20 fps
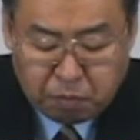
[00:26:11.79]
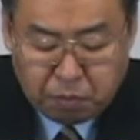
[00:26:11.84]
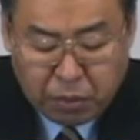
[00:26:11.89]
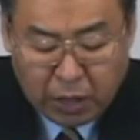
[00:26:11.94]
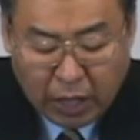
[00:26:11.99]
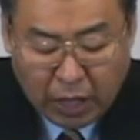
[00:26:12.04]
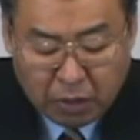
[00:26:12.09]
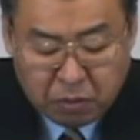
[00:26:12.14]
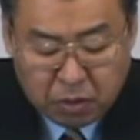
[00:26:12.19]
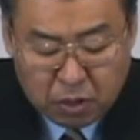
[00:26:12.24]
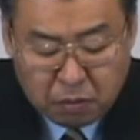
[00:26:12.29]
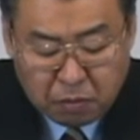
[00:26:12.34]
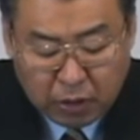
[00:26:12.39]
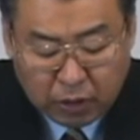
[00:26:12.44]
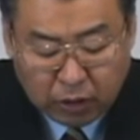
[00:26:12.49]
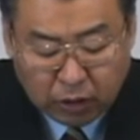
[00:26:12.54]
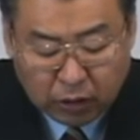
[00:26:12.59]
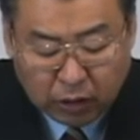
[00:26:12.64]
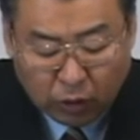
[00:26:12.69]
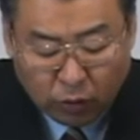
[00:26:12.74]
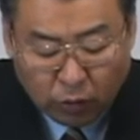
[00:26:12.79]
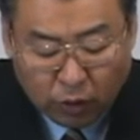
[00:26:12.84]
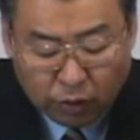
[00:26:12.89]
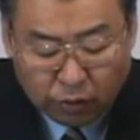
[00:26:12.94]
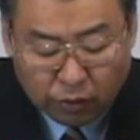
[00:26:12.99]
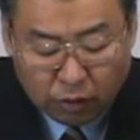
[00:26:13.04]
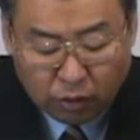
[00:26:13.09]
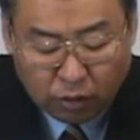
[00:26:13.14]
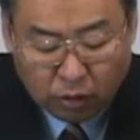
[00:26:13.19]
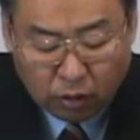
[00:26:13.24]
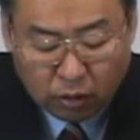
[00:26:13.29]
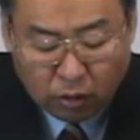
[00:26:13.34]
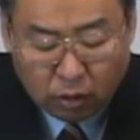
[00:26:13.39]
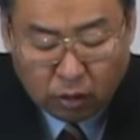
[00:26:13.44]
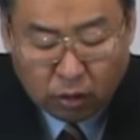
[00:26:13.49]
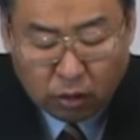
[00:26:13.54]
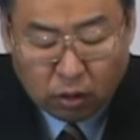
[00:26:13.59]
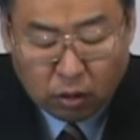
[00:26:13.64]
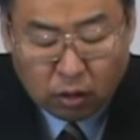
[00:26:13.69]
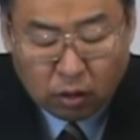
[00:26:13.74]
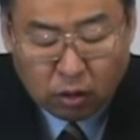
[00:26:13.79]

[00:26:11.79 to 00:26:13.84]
animal for animal,